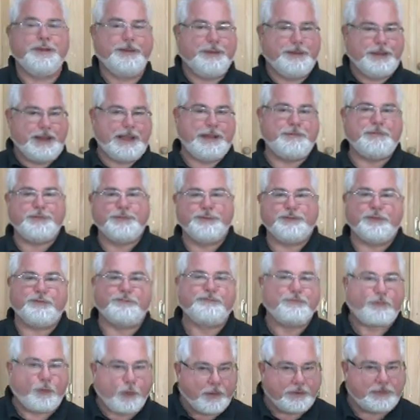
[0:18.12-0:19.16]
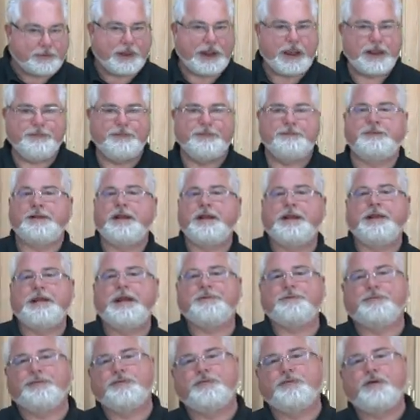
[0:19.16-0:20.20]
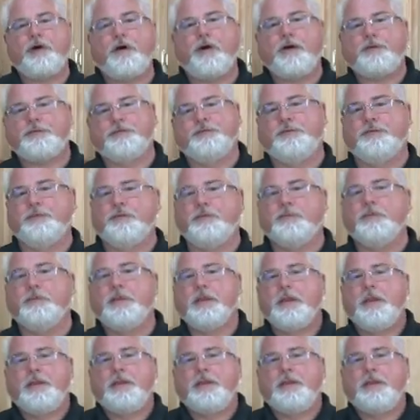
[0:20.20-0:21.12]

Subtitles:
I happen to be the fourth guy this guy had actually talked to,